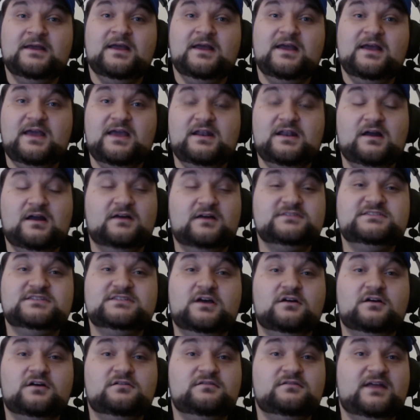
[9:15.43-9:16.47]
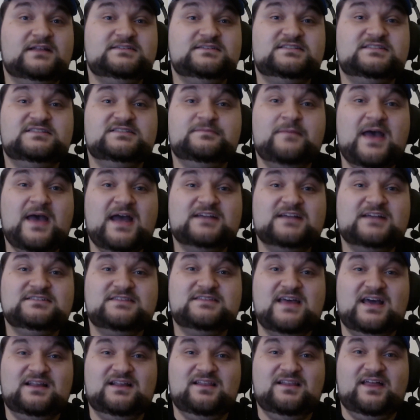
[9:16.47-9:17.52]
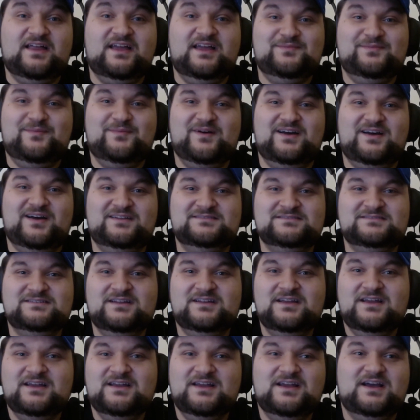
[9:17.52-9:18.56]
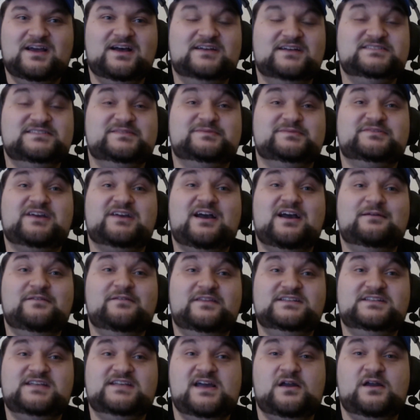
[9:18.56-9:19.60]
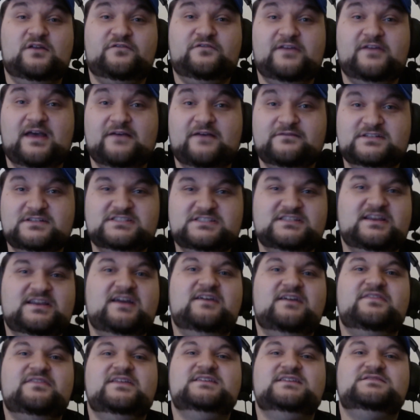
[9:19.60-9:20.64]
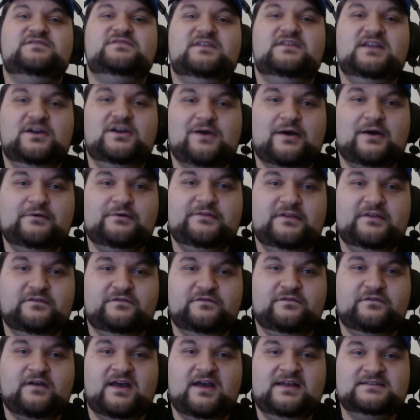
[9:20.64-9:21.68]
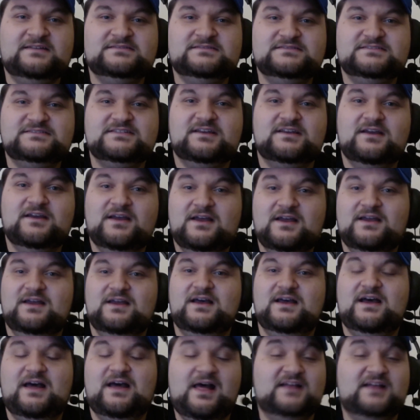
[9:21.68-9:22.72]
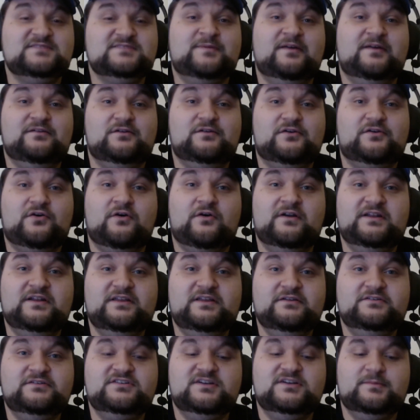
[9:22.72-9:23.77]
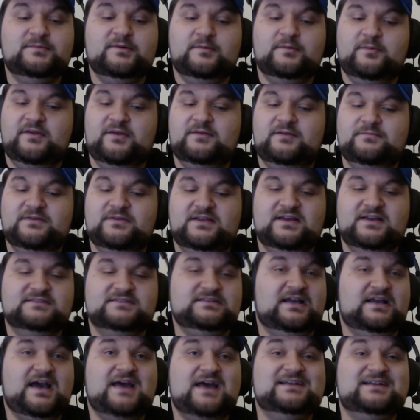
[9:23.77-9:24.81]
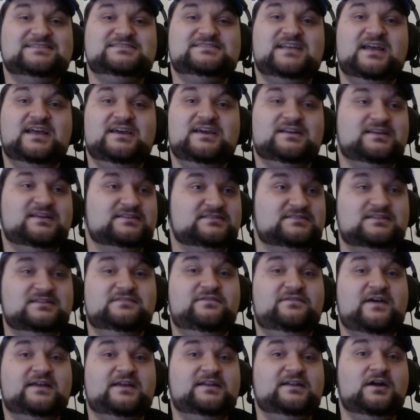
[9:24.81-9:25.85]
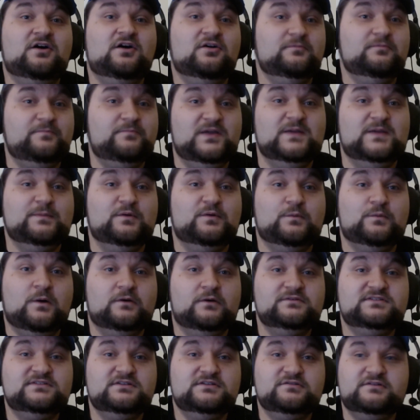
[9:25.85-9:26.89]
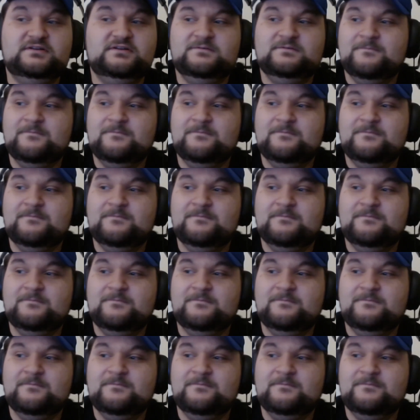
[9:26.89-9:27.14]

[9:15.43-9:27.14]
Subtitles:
And also, let's smash that like button. Subscribe to the channel if you haven't. Share this video out with your friends. That's my little corny YouTuber bit, because I gotta say it, because if I don't, people won't do it.